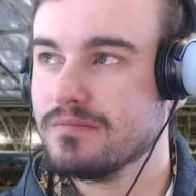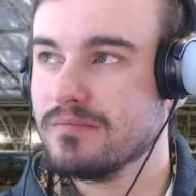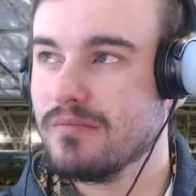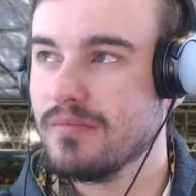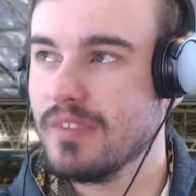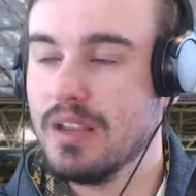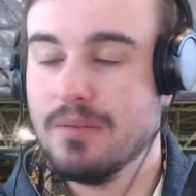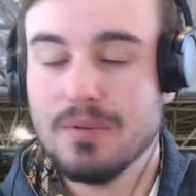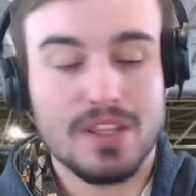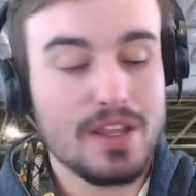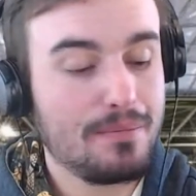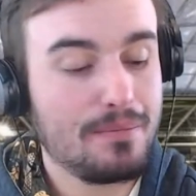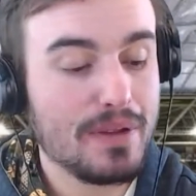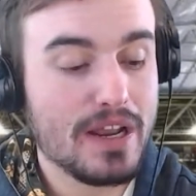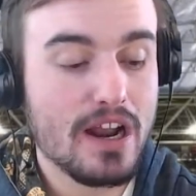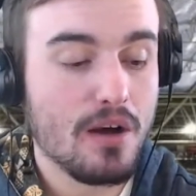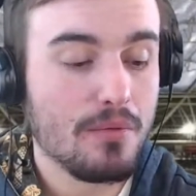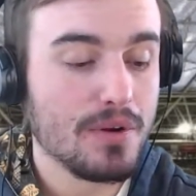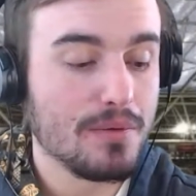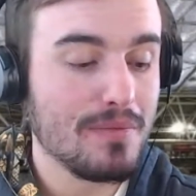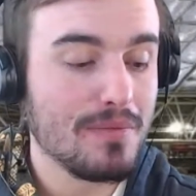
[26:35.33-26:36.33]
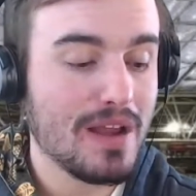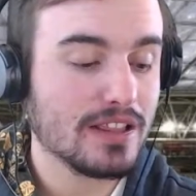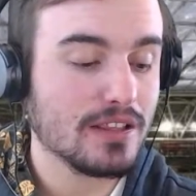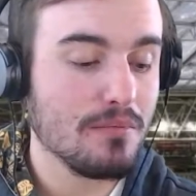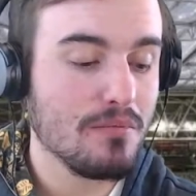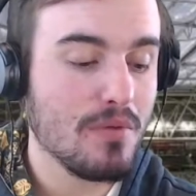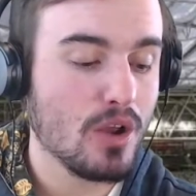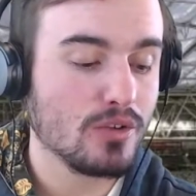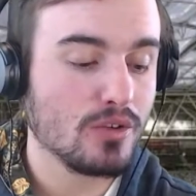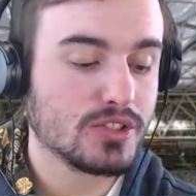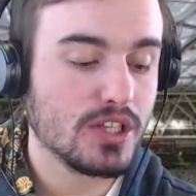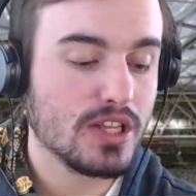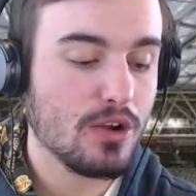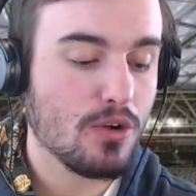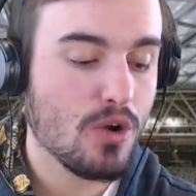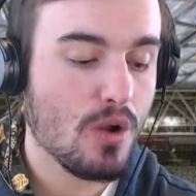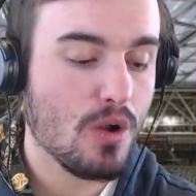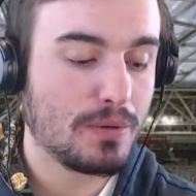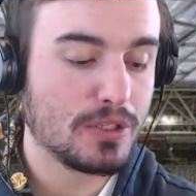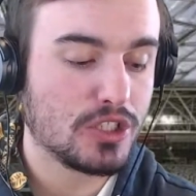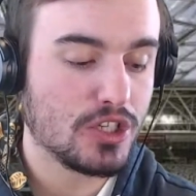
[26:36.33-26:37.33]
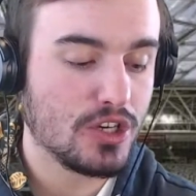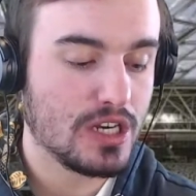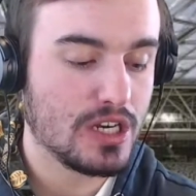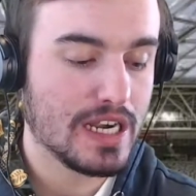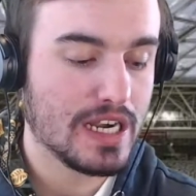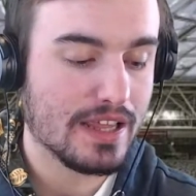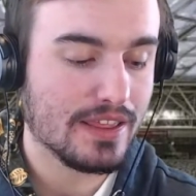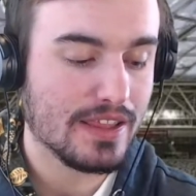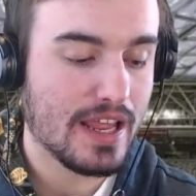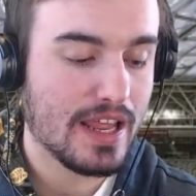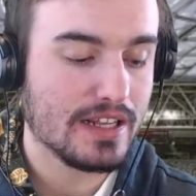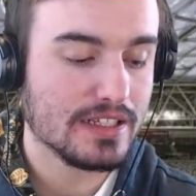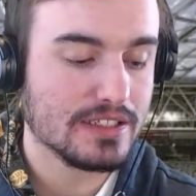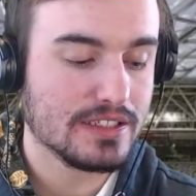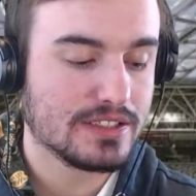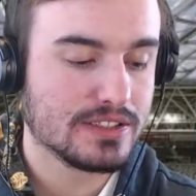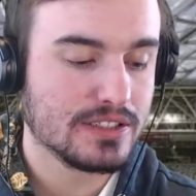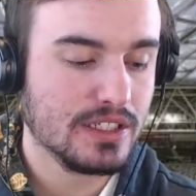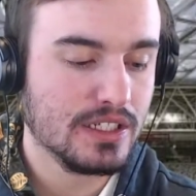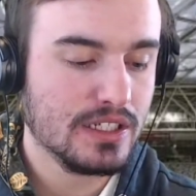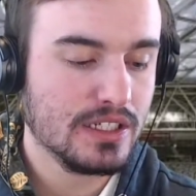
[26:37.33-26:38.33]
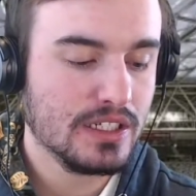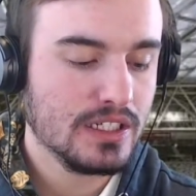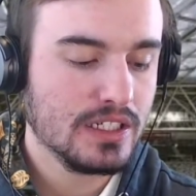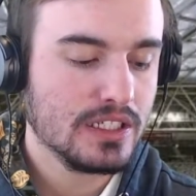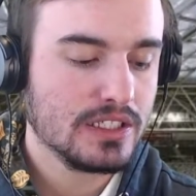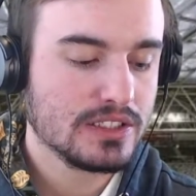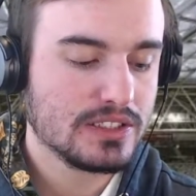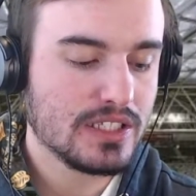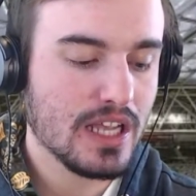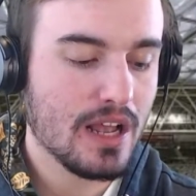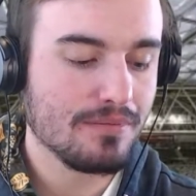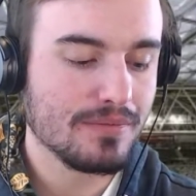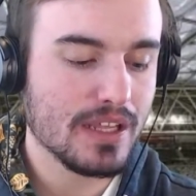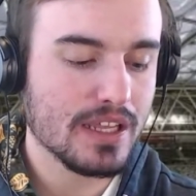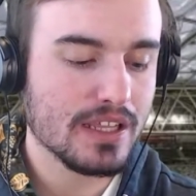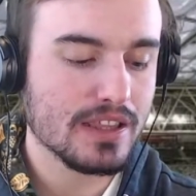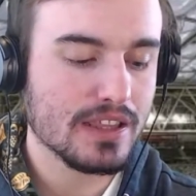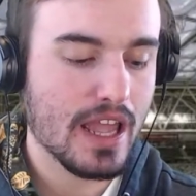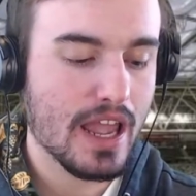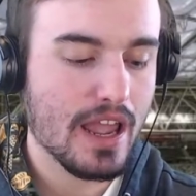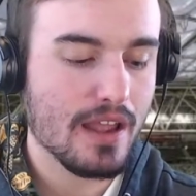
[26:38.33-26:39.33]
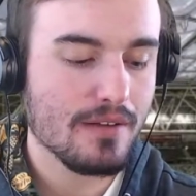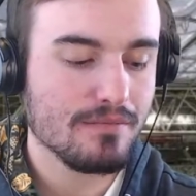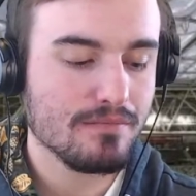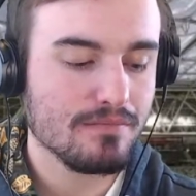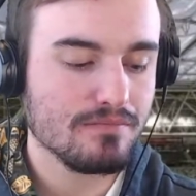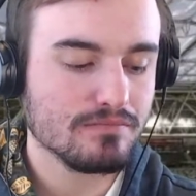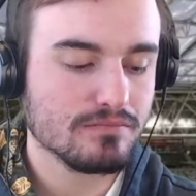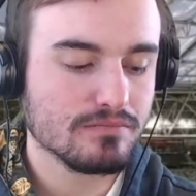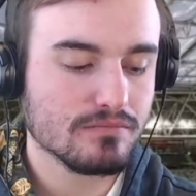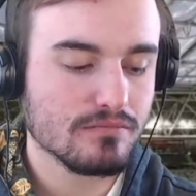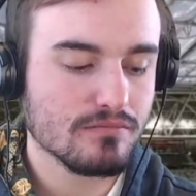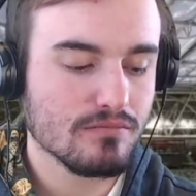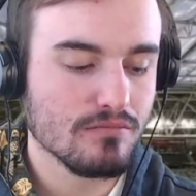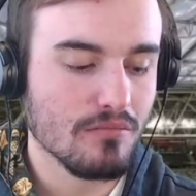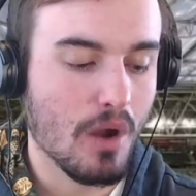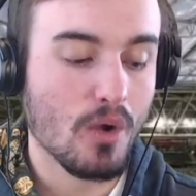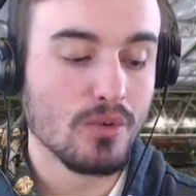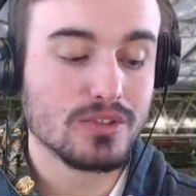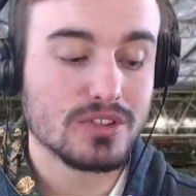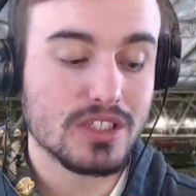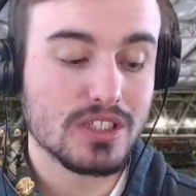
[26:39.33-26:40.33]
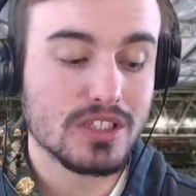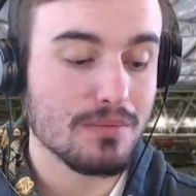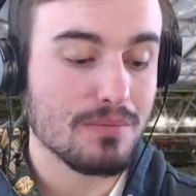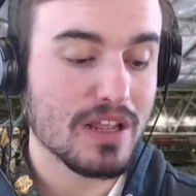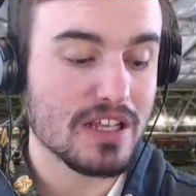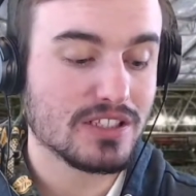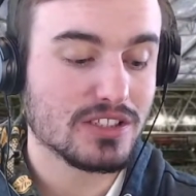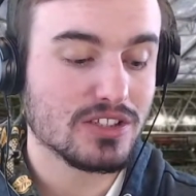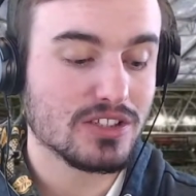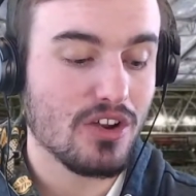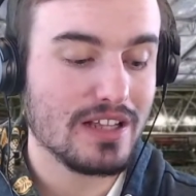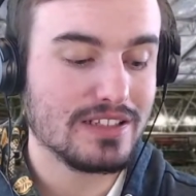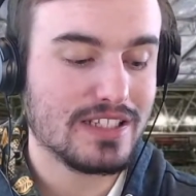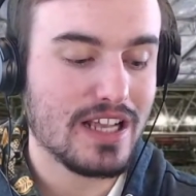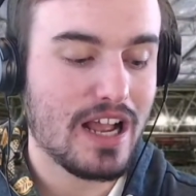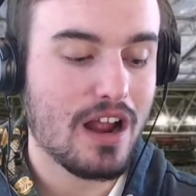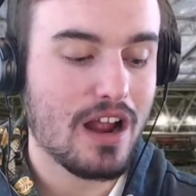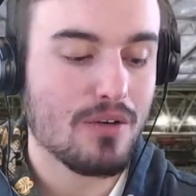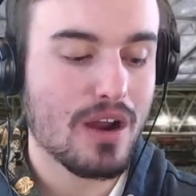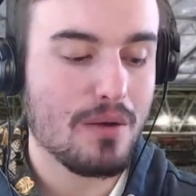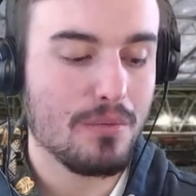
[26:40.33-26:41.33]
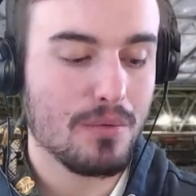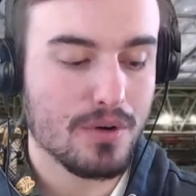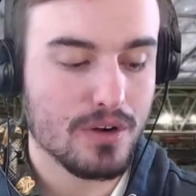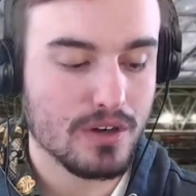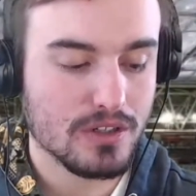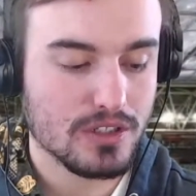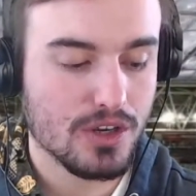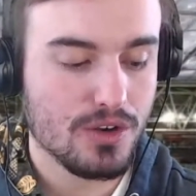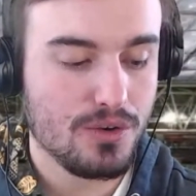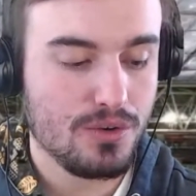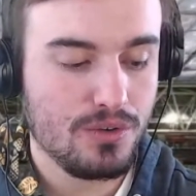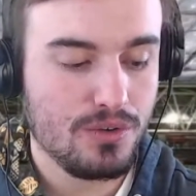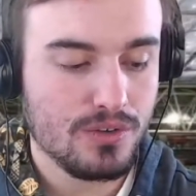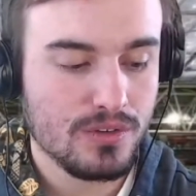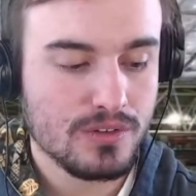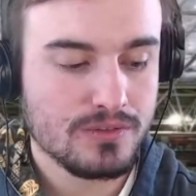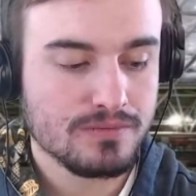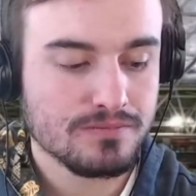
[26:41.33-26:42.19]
Yeah, but they've been able to make the most of their opportunity, and that is something that most of the best sides are able to do.